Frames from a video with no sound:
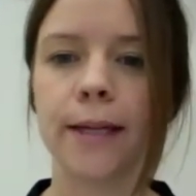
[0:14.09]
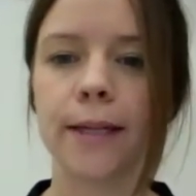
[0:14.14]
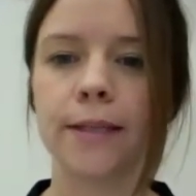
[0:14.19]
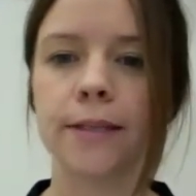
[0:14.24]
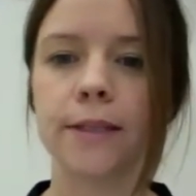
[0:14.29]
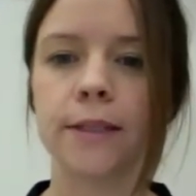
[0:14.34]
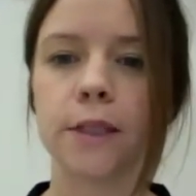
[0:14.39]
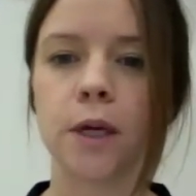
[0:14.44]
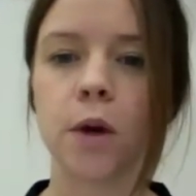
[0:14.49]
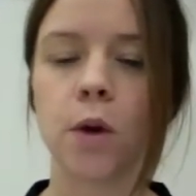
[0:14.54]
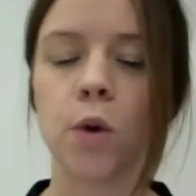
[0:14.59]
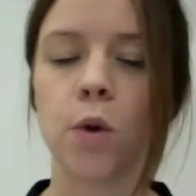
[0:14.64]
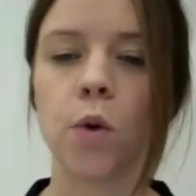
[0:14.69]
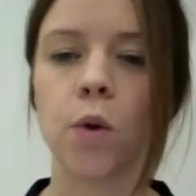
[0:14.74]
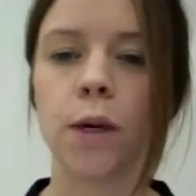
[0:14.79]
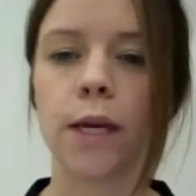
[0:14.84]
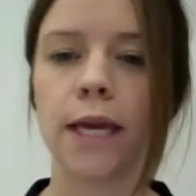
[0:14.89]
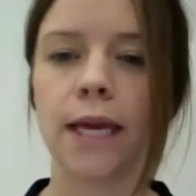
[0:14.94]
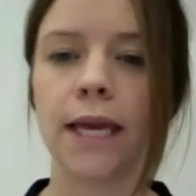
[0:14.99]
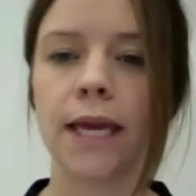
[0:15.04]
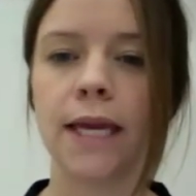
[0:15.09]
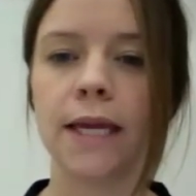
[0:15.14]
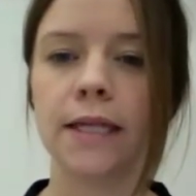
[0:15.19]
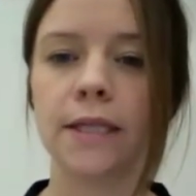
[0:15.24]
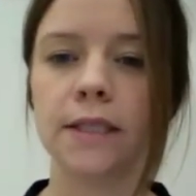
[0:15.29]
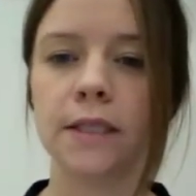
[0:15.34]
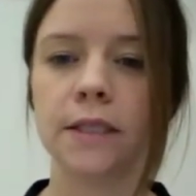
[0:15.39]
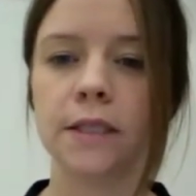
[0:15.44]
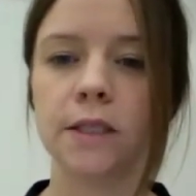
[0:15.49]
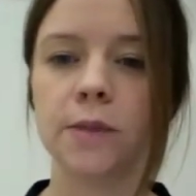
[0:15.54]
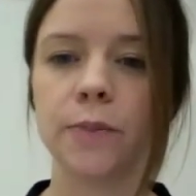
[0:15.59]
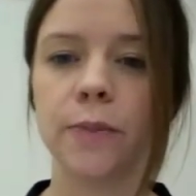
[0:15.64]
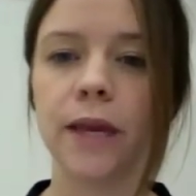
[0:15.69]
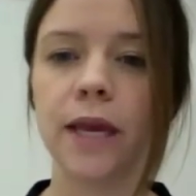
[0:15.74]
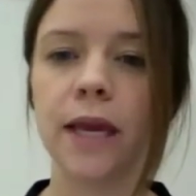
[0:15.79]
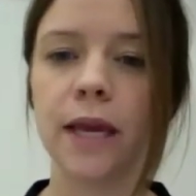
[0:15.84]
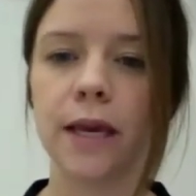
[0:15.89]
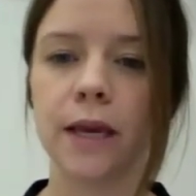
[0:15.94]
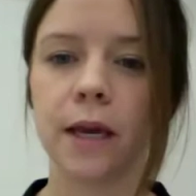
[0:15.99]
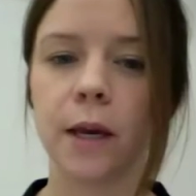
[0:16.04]
So, in
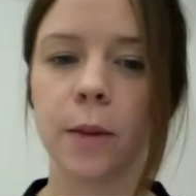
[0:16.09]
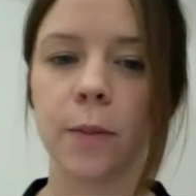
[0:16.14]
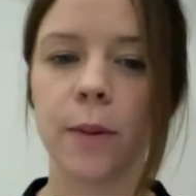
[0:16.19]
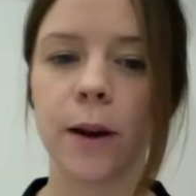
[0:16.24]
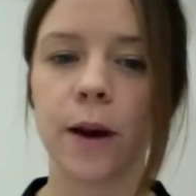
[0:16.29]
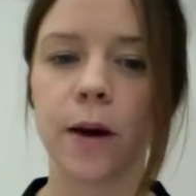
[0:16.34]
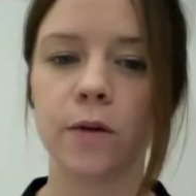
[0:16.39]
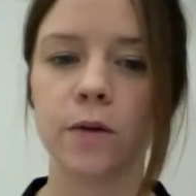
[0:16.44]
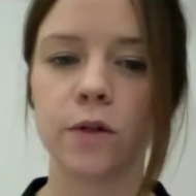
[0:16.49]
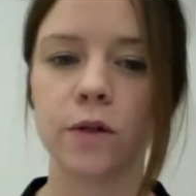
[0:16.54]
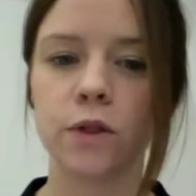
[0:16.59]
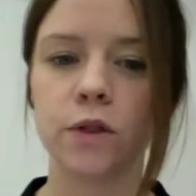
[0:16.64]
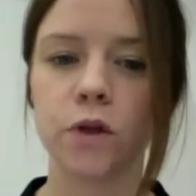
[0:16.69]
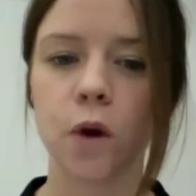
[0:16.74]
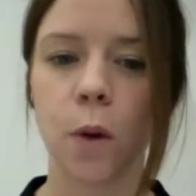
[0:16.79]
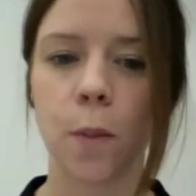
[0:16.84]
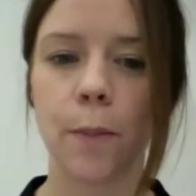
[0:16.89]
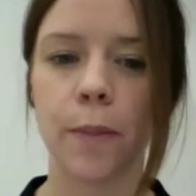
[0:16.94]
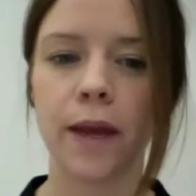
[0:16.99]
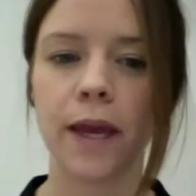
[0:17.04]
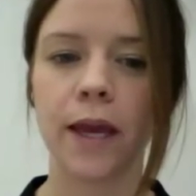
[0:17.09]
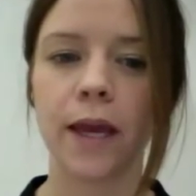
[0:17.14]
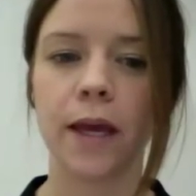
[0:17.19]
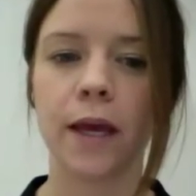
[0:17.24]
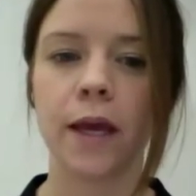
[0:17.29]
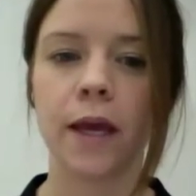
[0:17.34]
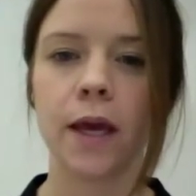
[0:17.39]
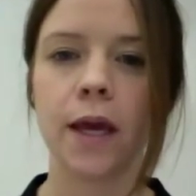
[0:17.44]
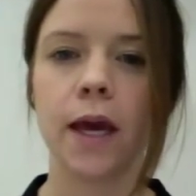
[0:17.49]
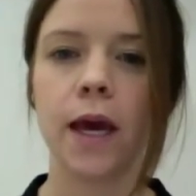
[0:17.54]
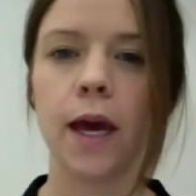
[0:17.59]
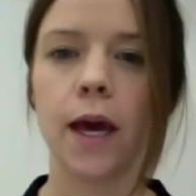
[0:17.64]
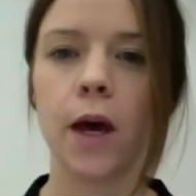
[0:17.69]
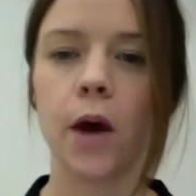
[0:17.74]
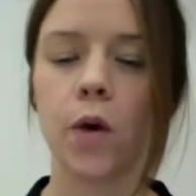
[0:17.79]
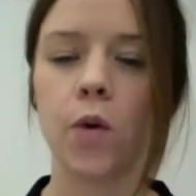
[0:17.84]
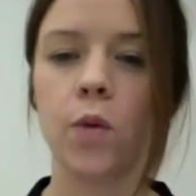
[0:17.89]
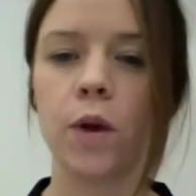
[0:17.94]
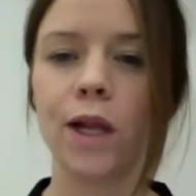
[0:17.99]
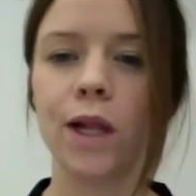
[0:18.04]
speaking about shopping,
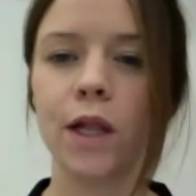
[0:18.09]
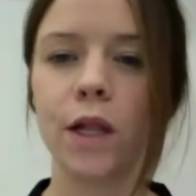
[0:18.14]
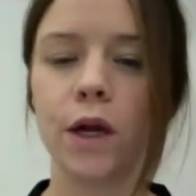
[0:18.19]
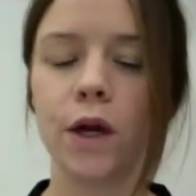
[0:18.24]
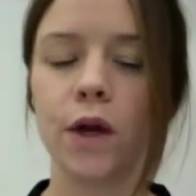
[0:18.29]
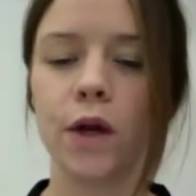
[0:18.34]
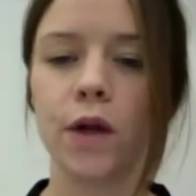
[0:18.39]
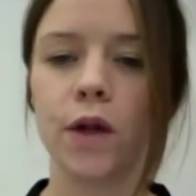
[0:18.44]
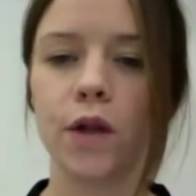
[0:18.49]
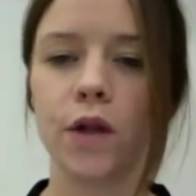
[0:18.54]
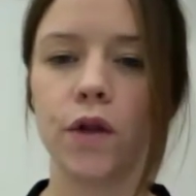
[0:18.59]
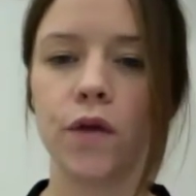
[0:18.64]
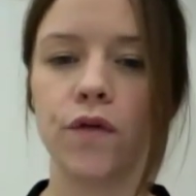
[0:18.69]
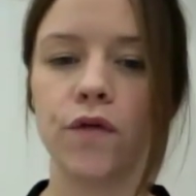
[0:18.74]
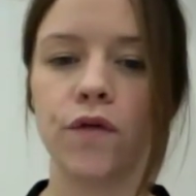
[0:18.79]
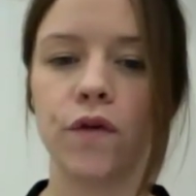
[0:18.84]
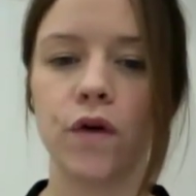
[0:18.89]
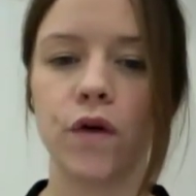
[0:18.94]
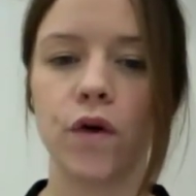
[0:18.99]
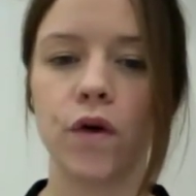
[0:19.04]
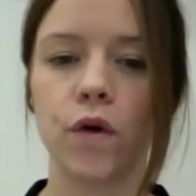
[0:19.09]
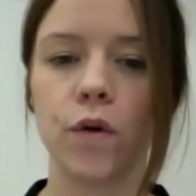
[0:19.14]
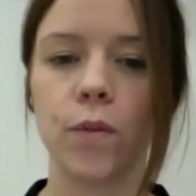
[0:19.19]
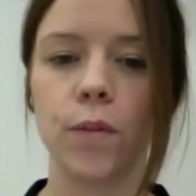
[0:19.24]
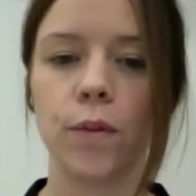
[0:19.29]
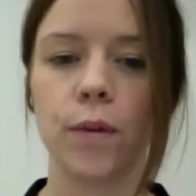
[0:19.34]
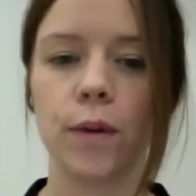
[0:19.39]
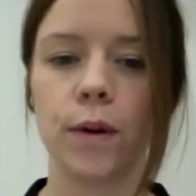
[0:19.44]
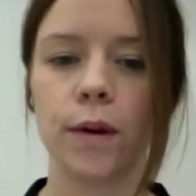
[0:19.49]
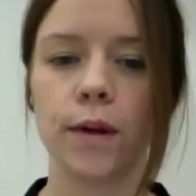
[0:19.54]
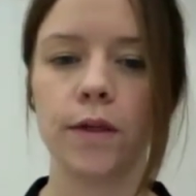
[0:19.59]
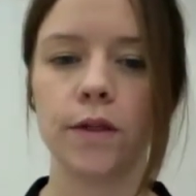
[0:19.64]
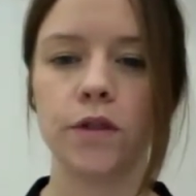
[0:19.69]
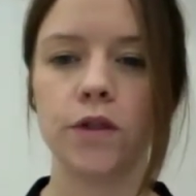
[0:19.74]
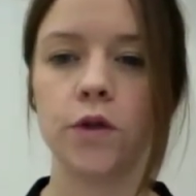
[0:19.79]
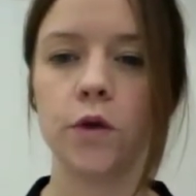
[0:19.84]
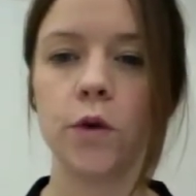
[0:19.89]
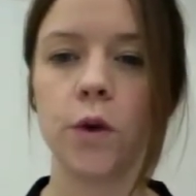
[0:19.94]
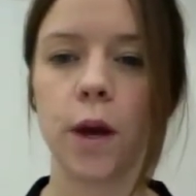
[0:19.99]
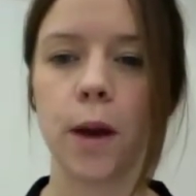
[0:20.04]
we learned the verb
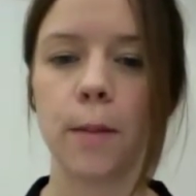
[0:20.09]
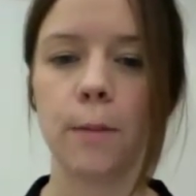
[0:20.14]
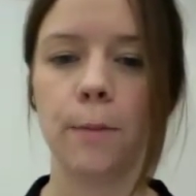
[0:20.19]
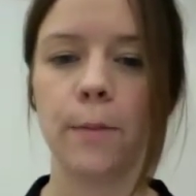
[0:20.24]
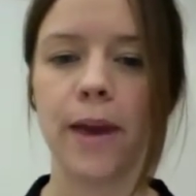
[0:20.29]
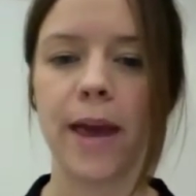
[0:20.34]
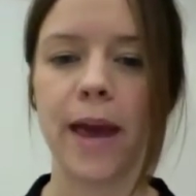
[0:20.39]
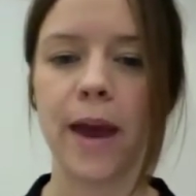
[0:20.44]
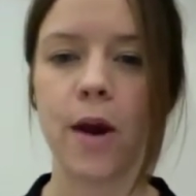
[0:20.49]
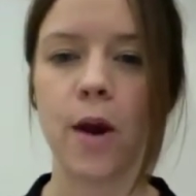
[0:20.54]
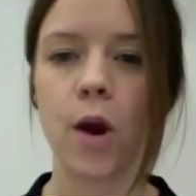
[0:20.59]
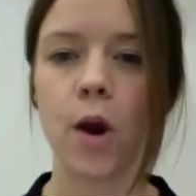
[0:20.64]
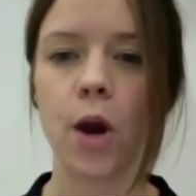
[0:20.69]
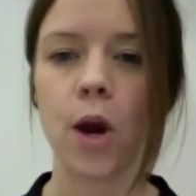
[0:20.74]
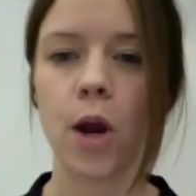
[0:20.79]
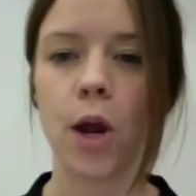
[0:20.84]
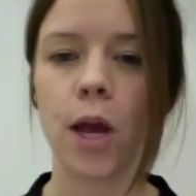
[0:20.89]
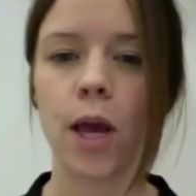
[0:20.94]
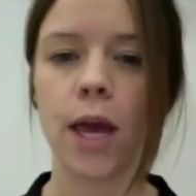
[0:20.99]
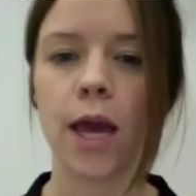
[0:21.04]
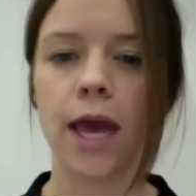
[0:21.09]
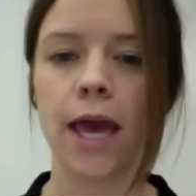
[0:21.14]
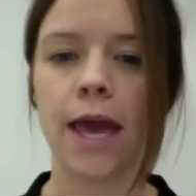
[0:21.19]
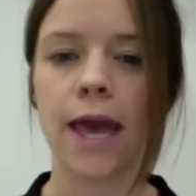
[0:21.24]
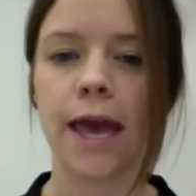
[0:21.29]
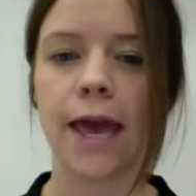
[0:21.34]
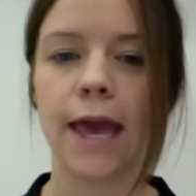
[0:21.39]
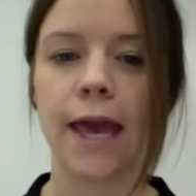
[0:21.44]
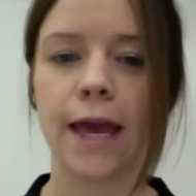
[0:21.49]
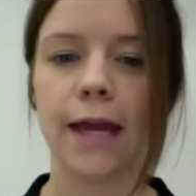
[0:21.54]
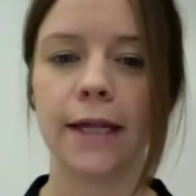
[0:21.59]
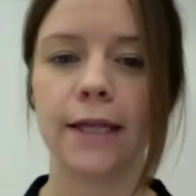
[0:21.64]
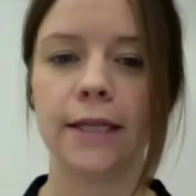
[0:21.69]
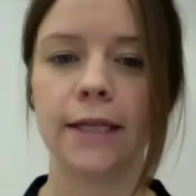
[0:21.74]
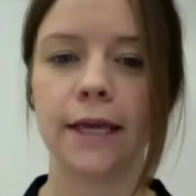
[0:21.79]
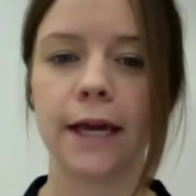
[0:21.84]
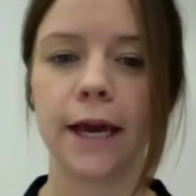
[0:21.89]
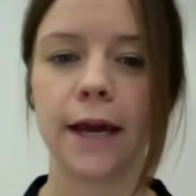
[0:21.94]
to compare, and